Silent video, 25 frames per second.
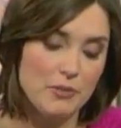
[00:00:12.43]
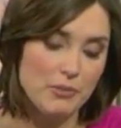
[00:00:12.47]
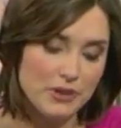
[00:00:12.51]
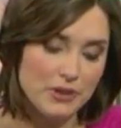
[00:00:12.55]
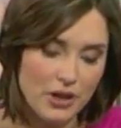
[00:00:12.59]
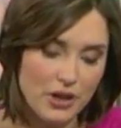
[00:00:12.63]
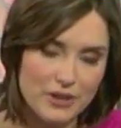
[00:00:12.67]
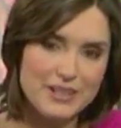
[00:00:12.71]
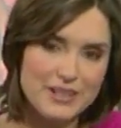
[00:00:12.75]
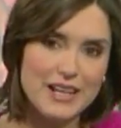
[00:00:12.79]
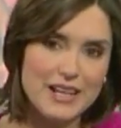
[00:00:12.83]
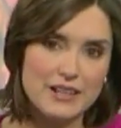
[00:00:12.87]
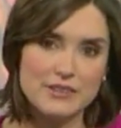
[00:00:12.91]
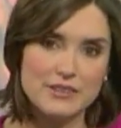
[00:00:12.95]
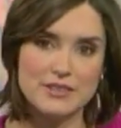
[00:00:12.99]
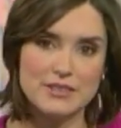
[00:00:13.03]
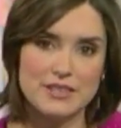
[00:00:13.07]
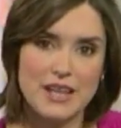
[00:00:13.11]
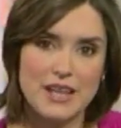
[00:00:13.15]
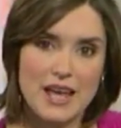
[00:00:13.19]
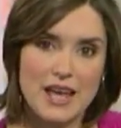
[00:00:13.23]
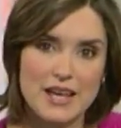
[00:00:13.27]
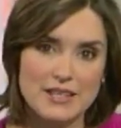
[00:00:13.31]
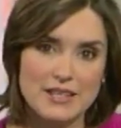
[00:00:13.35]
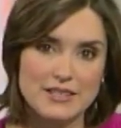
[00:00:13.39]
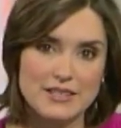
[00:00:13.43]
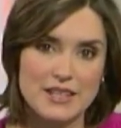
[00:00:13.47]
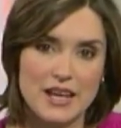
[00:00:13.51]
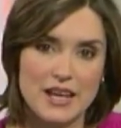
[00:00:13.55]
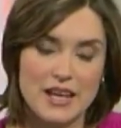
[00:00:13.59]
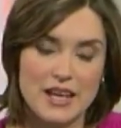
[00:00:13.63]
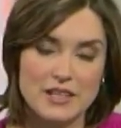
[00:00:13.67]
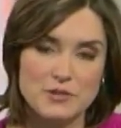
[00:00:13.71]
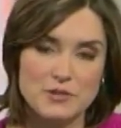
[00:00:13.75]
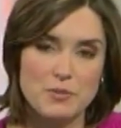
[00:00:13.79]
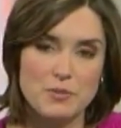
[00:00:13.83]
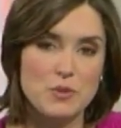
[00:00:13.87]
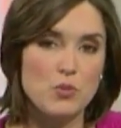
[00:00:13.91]
But our next guest
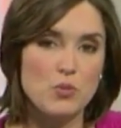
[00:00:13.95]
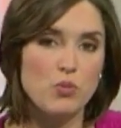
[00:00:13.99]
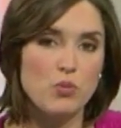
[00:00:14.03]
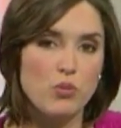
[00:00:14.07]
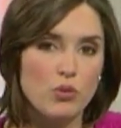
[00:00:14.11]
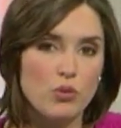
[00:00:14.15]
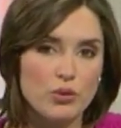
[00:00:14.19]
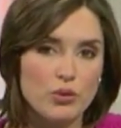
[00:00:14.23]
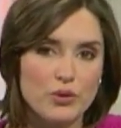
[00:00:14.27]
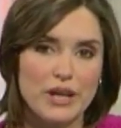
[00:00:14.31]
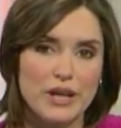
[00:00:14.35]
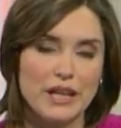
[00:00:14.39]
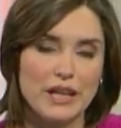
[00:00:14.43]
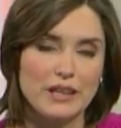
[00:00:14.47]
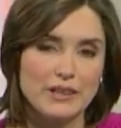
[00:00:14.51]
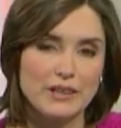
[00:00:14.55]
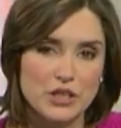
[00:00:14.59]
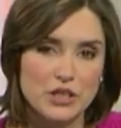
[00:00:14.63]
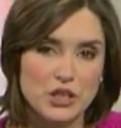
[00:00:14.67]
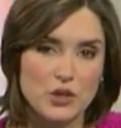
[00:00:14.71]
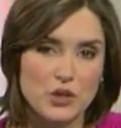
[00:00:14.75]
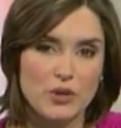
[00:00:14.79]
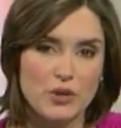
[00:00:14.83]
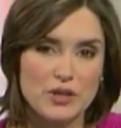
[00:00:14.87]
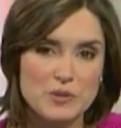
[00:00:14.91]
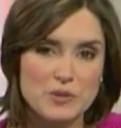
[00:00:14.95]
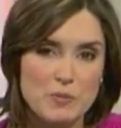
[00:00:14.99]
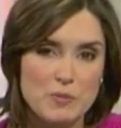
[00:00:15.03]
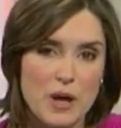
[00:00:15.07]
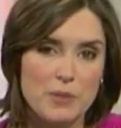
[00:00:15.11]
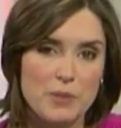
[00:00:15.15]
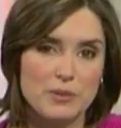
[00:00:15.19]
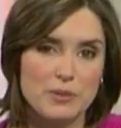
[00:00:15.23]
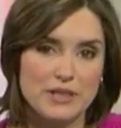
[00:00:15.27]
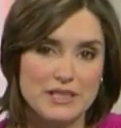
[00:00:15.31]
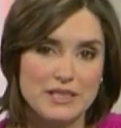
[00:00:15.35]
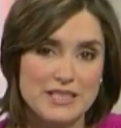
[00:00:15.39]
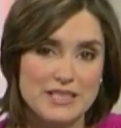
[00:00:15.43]
has been warning that U.S.
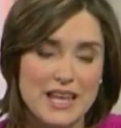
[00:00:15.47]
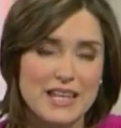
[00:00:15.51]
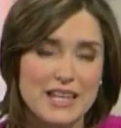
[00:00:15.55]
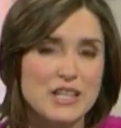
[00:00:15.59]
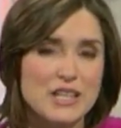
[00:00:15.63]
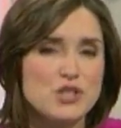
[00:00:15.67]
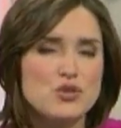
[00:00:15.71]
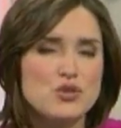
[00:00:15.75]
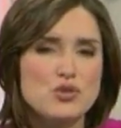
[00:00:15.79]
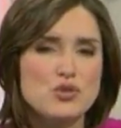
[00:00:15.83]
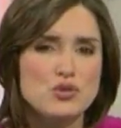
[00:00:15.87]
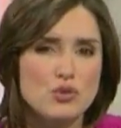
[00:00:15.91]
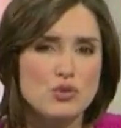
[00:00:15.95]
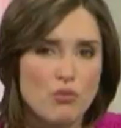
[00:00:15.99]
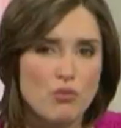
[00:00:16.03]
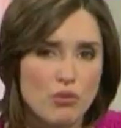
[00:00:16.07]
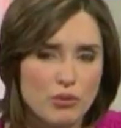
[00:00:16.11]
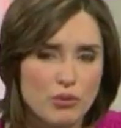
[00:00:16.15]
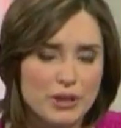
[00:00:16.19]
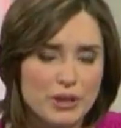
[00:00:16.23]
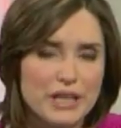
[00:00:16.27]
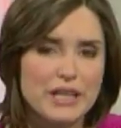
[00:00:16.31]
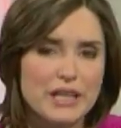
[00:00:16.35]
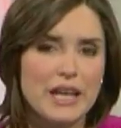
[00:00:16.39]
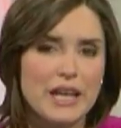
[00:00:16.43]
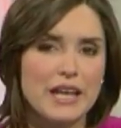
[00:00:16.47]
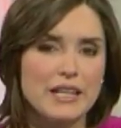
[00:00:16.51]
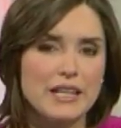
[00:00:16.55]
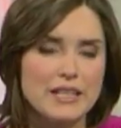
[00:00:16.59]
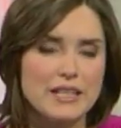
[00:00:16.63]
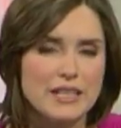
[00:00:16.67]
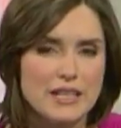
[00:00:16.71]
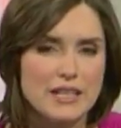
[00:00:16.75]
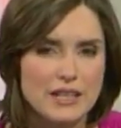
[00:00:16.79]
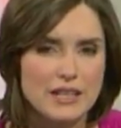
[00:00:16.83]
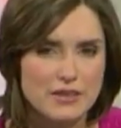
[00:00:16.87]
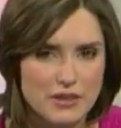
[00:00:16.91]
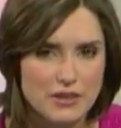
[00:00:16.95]
public debt is soaring
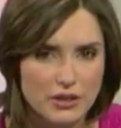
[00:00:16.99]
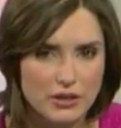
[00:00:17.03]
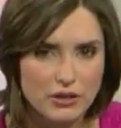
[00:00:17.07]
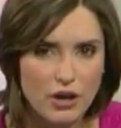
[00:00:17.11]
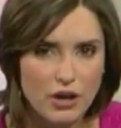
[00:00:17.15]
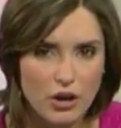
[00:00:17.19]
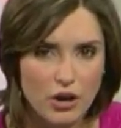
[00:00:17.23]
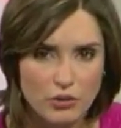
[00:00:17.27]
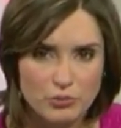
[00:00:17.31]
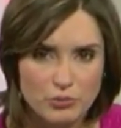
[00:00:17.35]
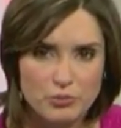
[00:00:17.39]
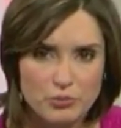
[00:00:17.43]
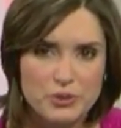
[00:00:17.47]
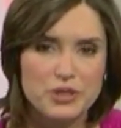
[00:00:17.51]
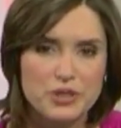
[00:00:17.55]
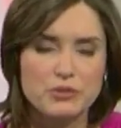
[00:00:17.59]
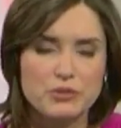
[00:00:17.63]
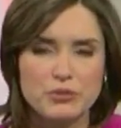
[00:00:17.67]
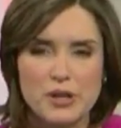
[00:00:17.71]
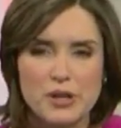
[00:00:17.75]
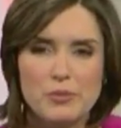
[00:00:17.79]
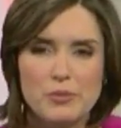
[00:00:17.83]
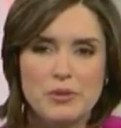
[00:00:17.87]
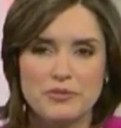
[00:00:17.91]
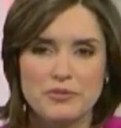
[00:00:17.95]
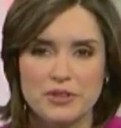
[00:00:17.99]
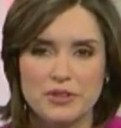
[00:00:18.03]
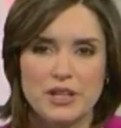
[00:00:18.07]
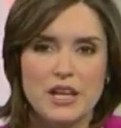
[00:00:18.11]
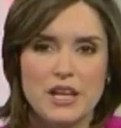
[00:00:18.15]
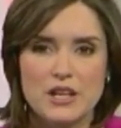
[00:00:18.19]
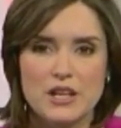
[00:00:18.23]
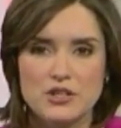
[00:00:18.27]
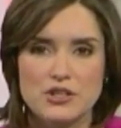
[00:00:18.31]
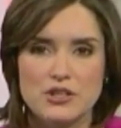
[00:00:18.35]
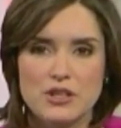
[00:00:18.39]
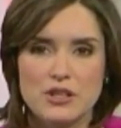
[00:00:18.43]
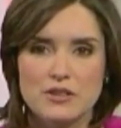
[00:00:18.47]
and there are real
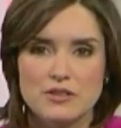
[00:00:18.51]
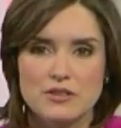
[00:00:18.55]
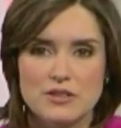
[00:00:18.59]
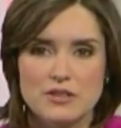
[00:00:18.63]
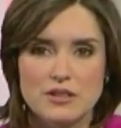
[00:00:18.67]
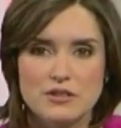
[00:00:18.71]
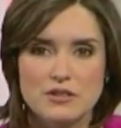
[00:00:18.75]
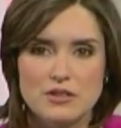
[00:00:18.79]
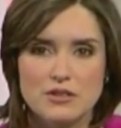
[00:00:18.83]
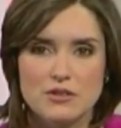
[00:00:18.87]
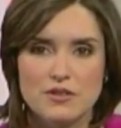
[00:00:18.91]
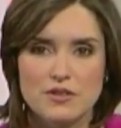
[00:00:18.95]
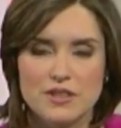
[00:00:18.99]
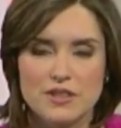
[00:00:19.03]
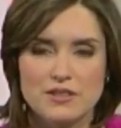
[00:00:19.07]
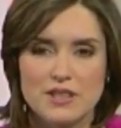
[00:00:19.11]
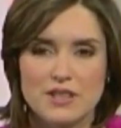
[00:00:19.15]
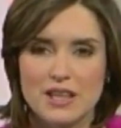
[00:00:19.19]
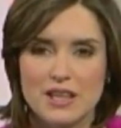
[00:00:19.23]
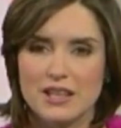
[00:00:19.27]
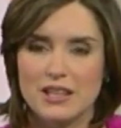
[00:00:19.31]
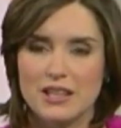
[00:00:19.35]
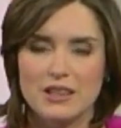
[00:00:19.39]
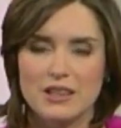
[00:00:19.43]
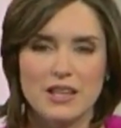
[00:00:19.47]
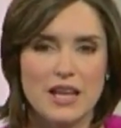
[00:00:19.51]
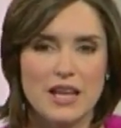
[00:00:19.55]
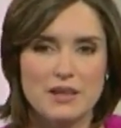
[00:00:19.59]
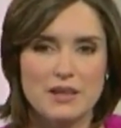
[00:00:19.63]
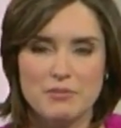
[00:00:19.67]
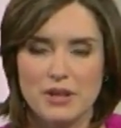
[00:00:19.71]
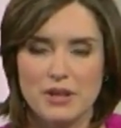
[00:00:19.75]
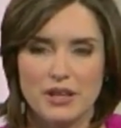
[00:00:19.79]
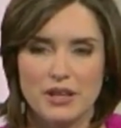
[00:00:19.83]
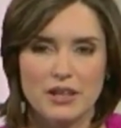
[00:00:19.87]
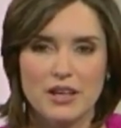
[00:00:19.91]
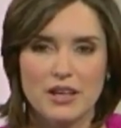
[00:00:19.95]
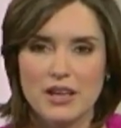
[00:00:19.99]
ramifications to this
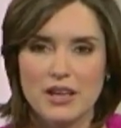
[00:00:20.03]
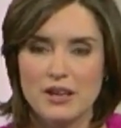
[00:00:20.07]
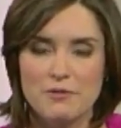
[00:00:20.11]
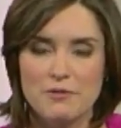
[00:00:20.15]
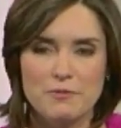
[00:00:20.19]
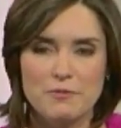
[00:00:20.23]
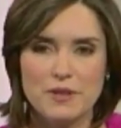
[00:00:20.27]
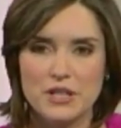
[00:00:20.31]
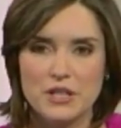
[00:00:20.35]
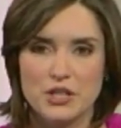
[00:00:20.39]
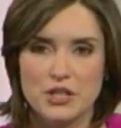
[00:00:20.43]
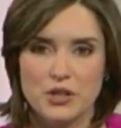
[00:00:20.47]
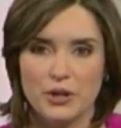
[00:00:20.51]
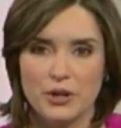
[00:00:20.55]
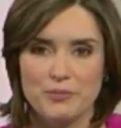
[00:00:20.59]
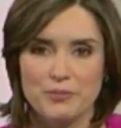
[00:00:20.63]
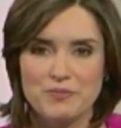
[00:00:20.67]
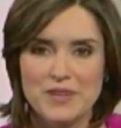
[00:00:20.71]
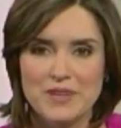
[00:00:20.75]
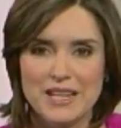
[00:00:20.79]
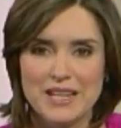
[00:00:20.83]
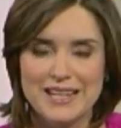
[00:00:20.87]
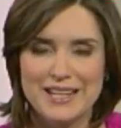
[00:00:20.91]
climbing figure.